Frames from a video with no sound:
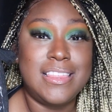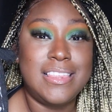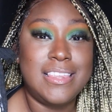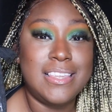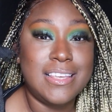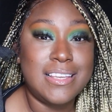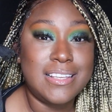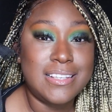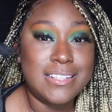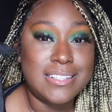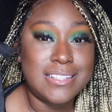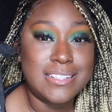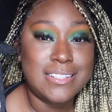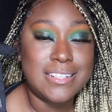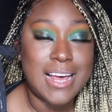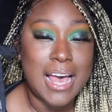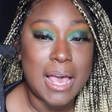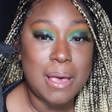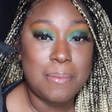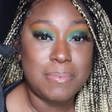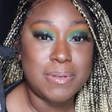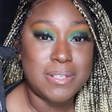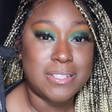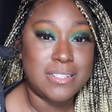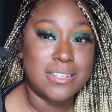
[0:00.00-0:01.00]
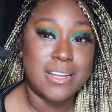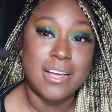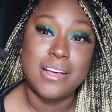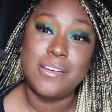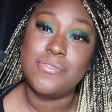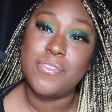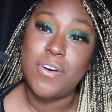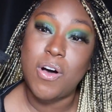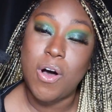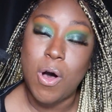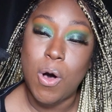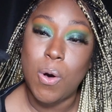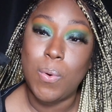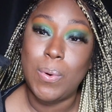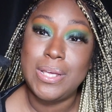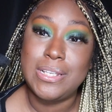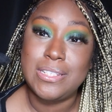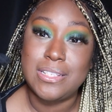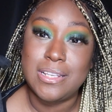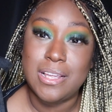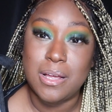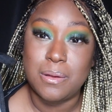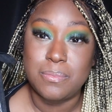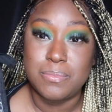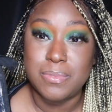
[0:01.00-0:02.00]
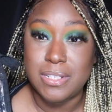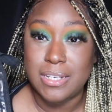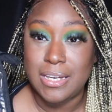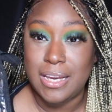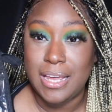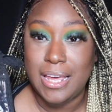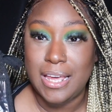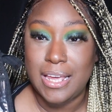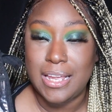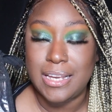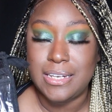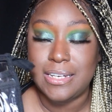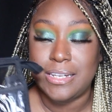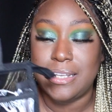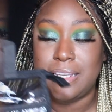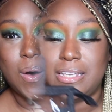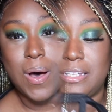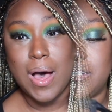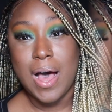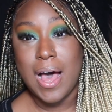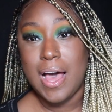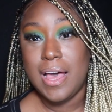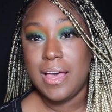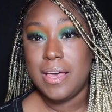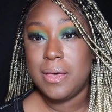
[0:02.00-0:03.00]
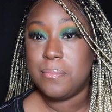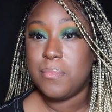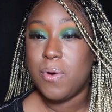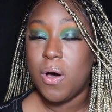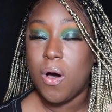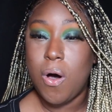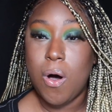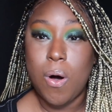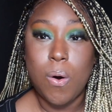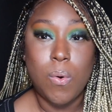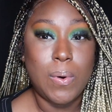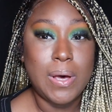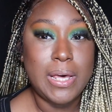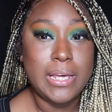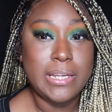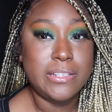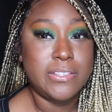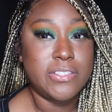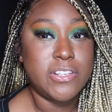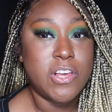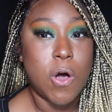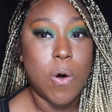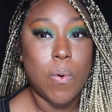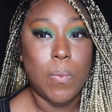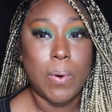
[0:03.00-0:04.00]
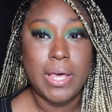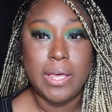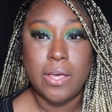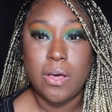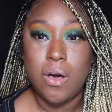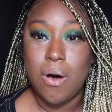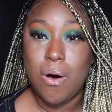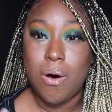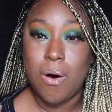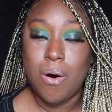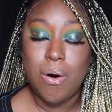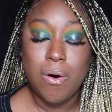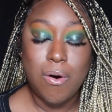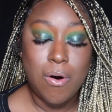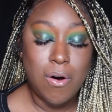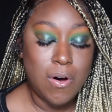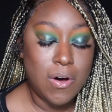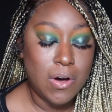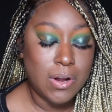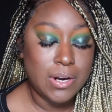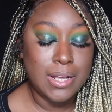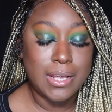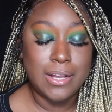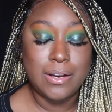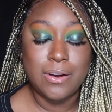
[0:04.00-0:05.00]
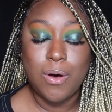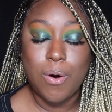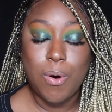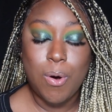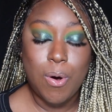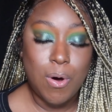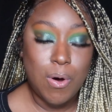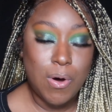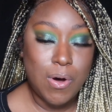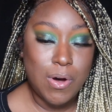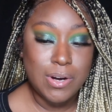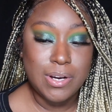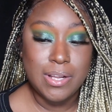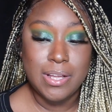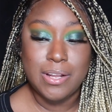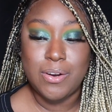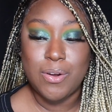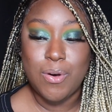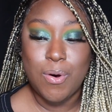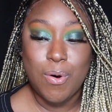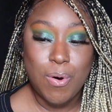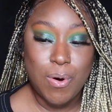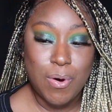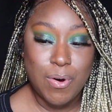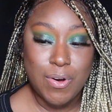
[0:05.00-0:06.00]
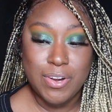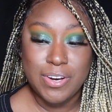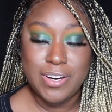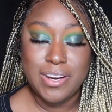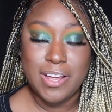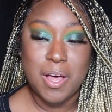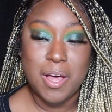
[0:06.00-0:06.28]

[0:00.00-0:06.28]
this type of stuff always comes in handy. Now, I am always going on and on and on